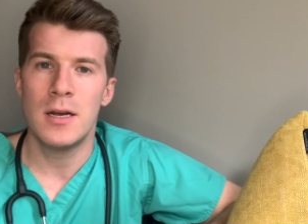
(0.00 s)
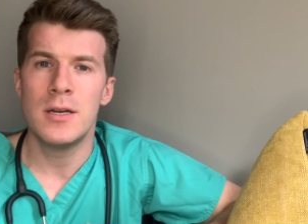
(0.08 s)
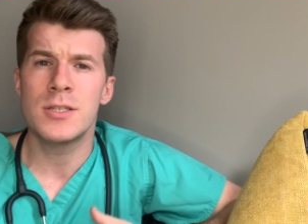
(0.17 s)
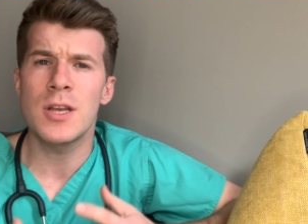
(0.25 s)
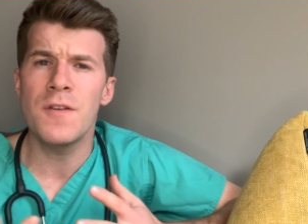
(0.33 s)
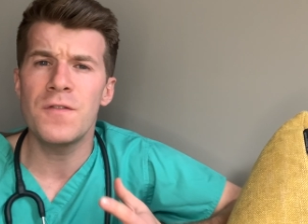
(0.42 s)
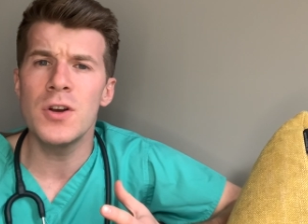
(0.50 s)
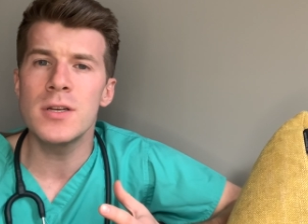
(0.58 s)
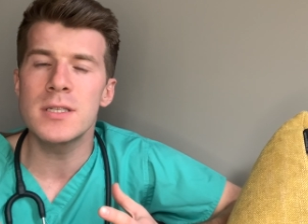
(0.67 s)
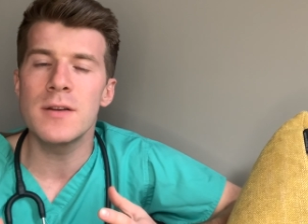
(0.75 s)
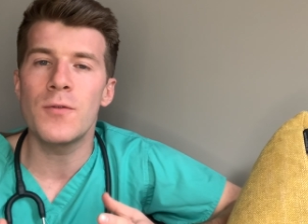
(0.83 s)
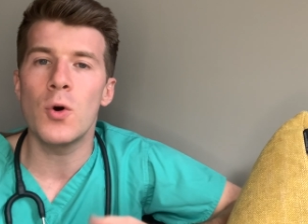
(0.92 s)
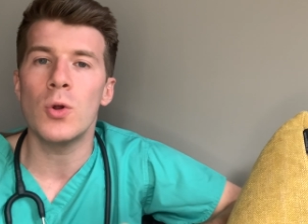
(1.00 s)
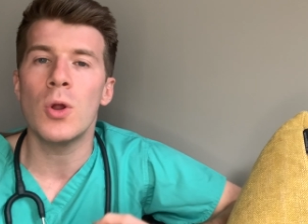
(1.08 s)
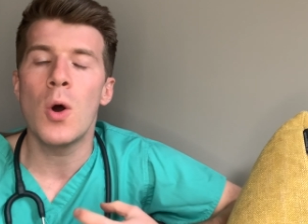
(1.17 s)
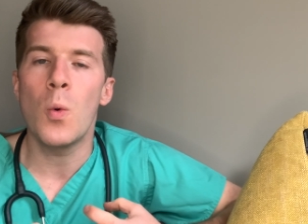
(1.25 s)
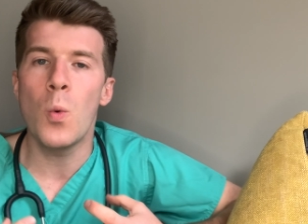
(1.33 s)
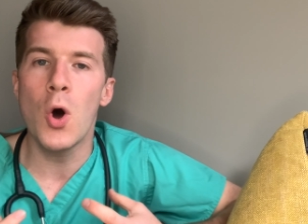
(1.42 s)
So first of
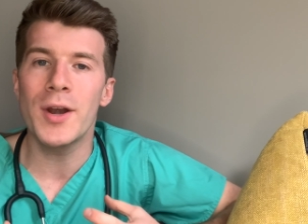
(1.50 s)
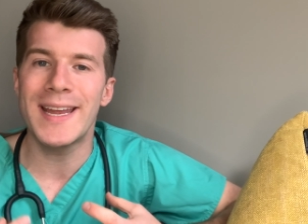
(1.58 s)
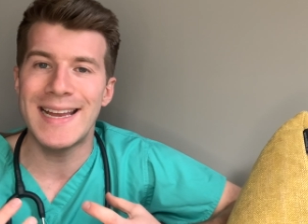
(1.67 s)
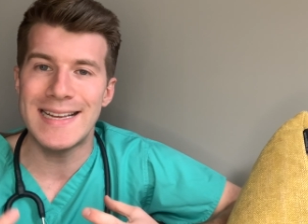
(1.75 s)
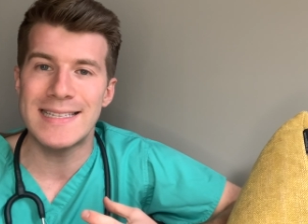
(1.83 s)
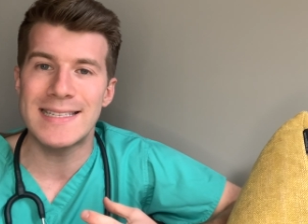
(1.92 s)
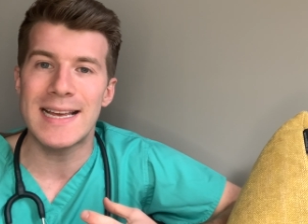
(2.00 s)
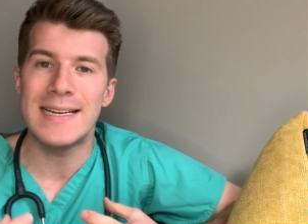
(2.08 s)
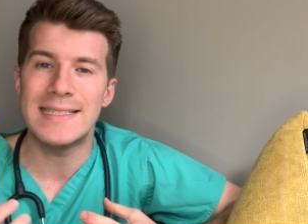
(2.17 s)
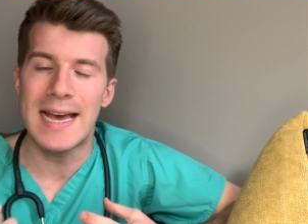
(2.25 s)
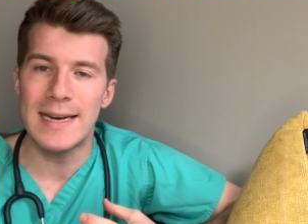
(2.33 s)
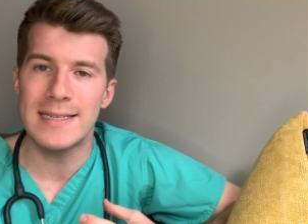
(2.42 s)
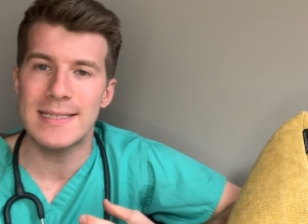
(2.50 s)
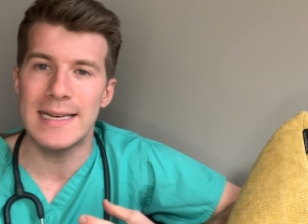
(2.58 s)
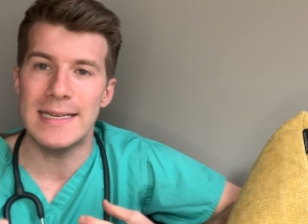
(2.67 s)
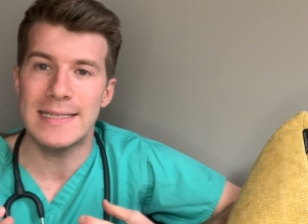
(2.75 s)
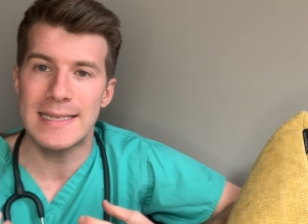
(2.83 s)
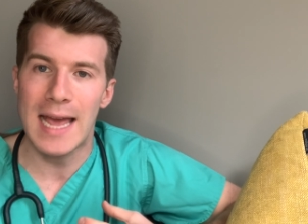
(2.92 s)
all, what is
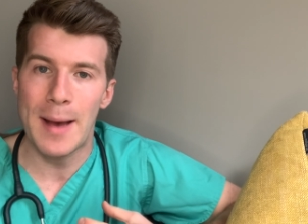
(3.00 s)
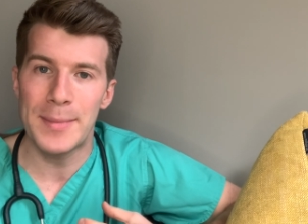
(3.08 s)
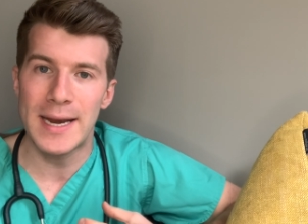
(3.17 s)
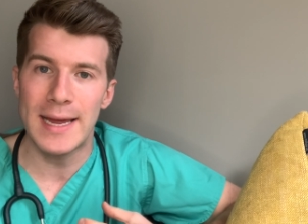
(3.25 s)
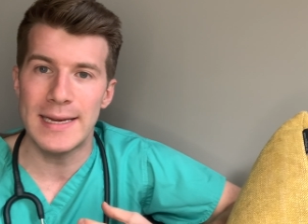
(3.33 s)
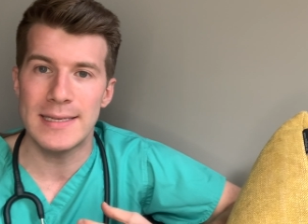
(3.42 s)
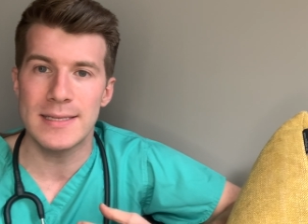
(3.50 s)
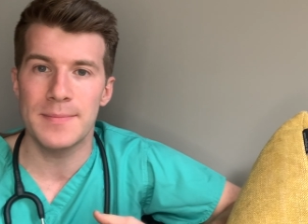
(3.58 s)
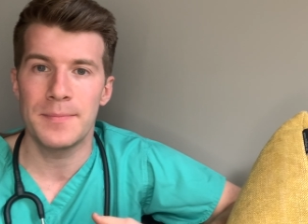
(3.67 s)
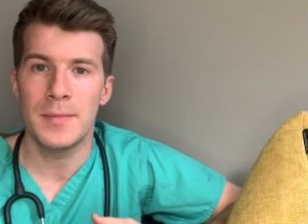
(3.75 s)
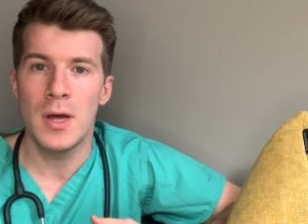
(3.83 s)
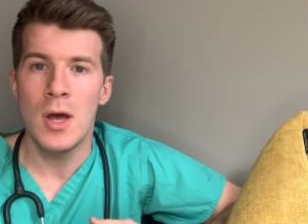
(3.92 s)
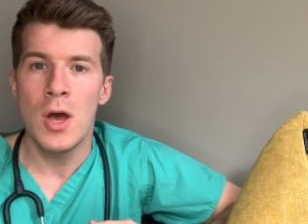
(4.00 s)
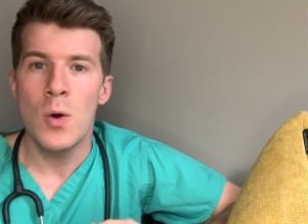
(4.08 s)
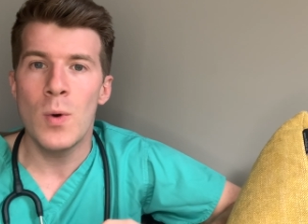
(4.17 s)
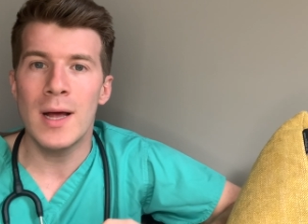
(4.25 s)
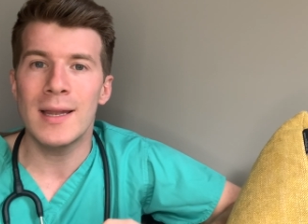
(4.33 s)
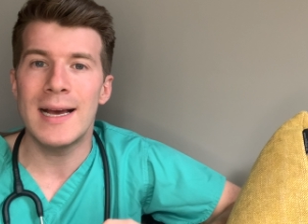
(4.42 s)
adenosine deaminase?
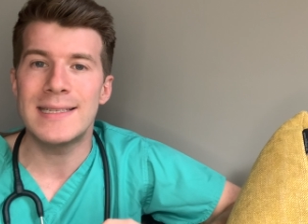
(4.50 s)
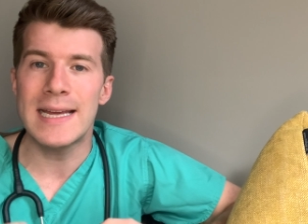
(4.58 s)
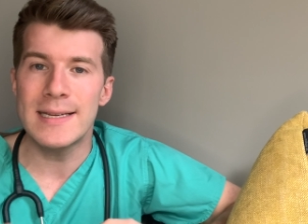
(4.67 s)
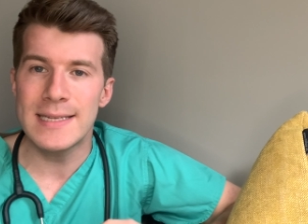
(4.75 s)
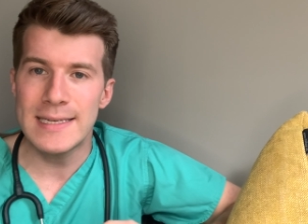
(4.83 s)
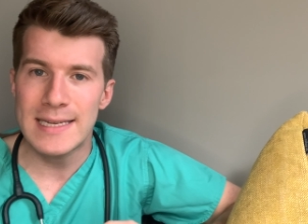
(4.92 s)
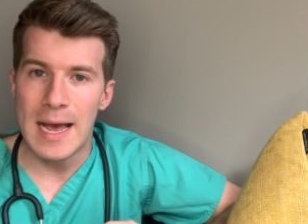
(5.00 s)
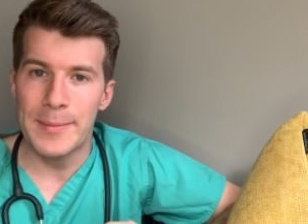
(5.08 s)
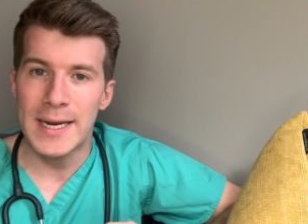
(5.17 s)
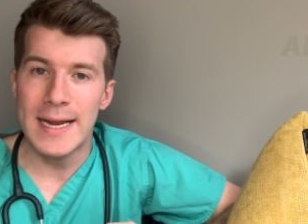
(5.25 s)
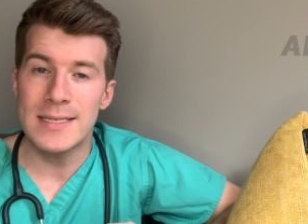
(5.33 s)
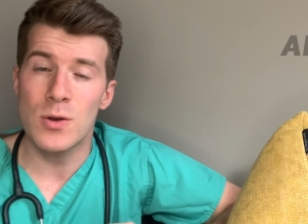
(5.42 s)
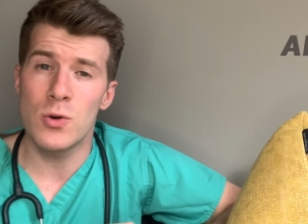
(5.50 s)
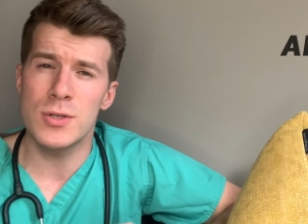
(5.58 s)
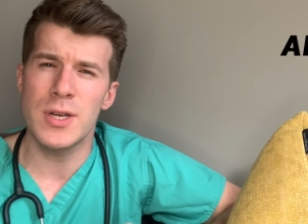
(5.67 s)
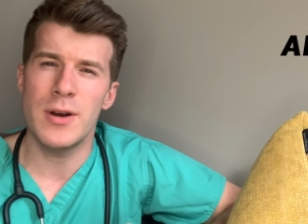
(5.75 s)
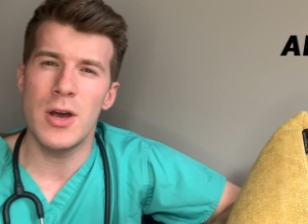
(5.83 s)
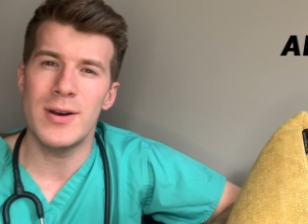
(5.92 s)
Well, adenosine deaminase,
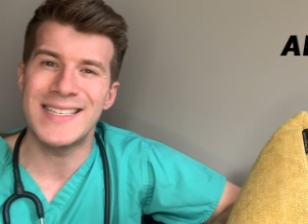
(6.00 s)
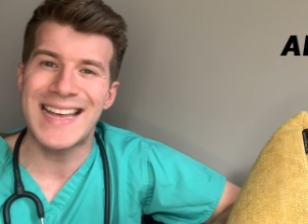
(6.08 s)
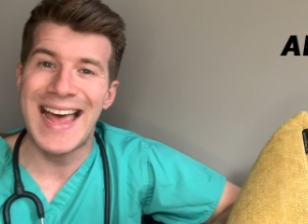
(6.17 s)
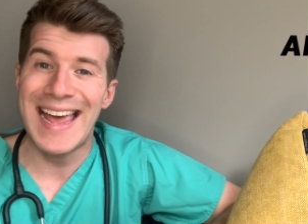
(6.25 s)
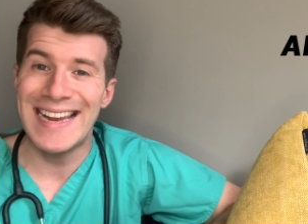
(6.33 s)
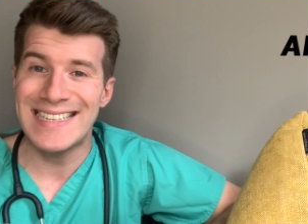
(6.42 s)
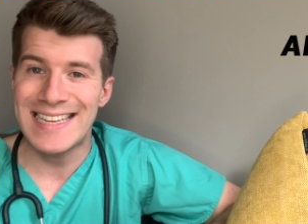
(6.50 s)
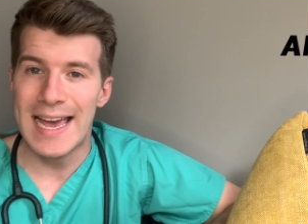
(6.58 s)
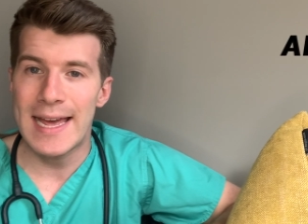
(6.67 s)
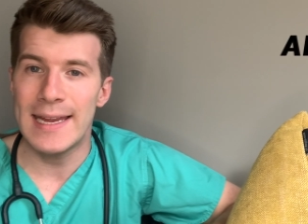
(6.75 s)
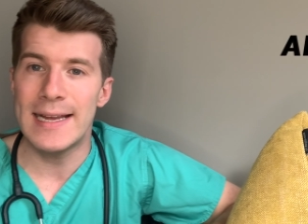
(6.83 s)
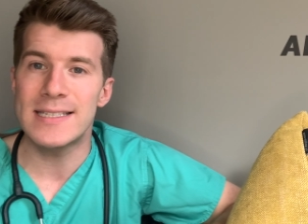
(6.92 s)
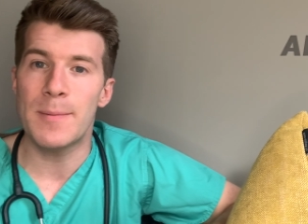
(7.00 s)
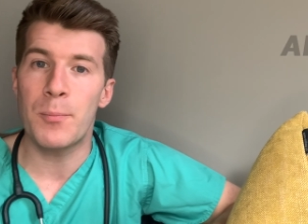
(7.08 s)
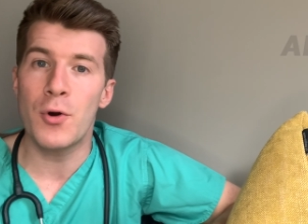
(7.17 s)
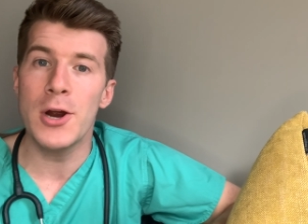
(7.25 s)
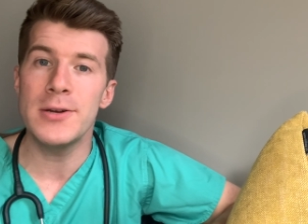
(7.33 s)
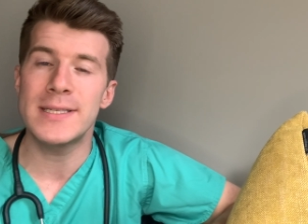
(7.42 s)
also known as ADA, is a
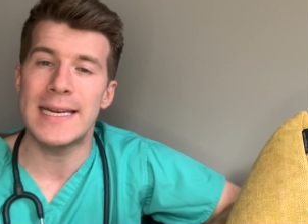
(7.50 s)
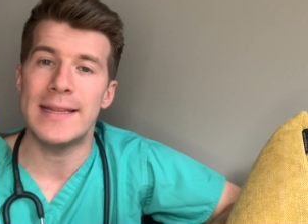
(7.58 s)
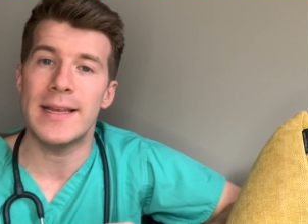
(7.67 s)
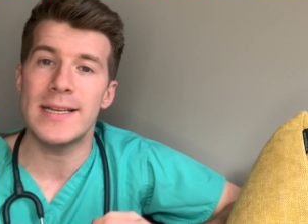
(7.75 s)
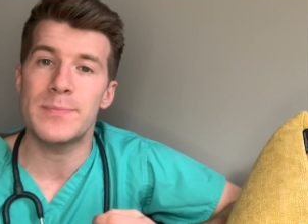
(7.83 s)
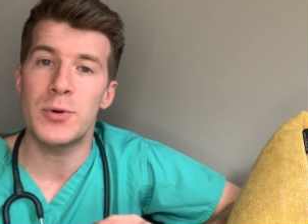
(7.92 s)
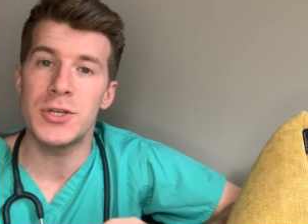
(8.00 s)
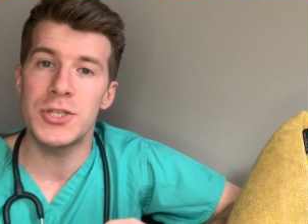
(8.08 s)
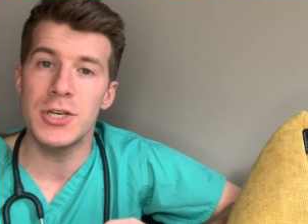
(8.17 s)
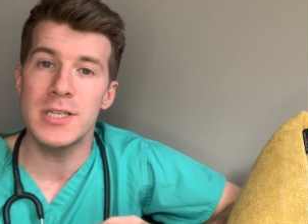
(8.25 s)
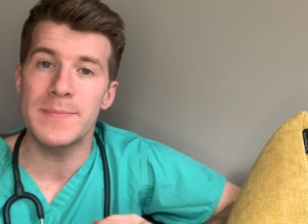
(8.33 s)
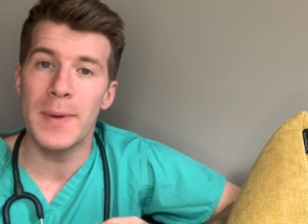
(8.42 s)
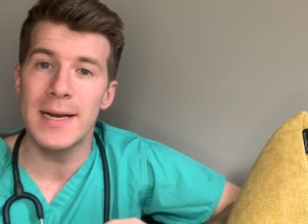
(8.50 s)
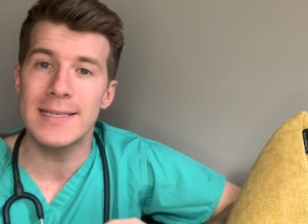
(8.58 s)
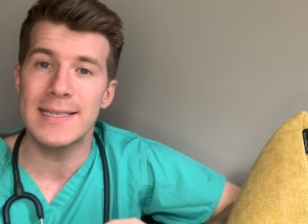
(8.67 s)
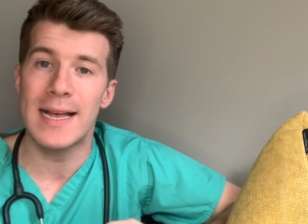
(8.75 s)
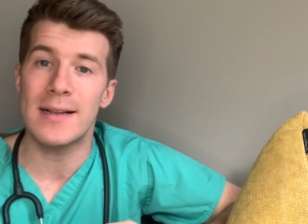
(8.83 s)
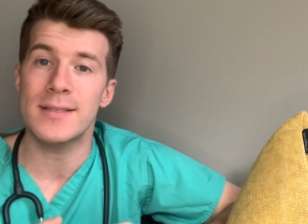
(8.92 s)
protein that is produced by
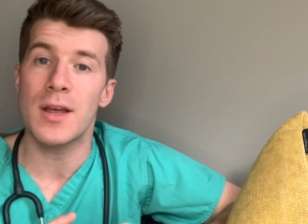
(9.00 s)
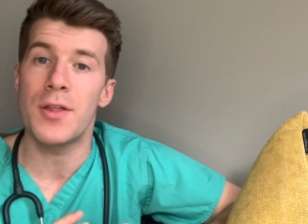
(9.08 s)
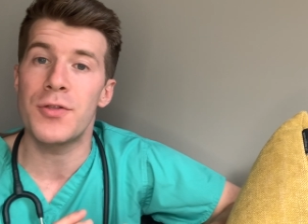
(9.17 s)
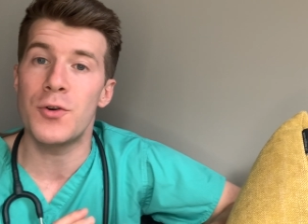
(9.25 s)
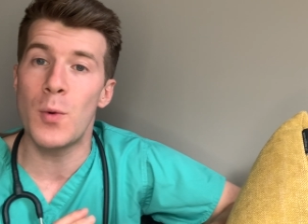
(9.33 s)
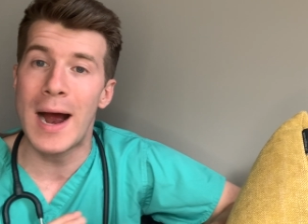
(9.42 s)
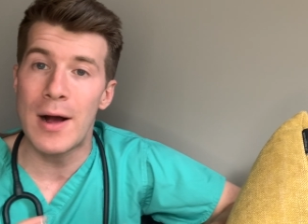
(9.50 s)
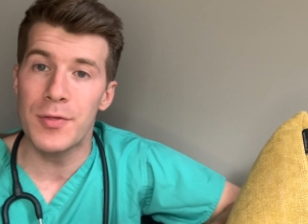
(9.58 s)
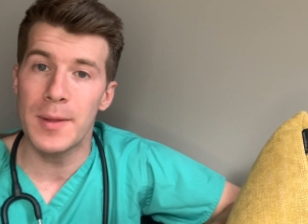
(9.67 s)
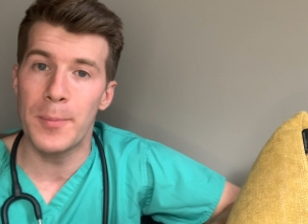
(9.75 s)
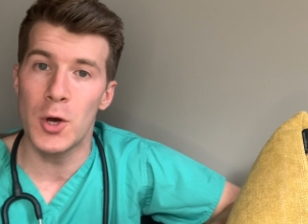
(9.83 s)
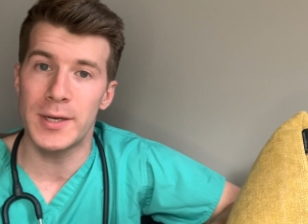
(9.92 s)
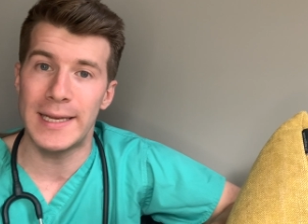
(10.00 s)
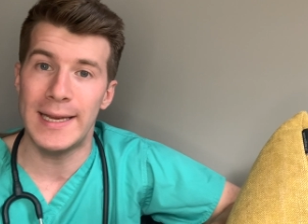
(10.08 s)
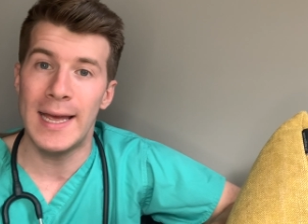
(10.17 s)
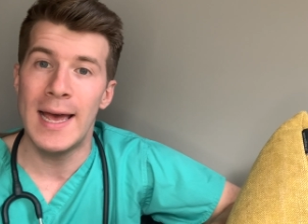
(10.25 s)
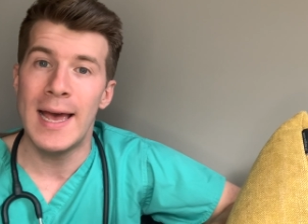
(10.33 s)
cells throughout the body,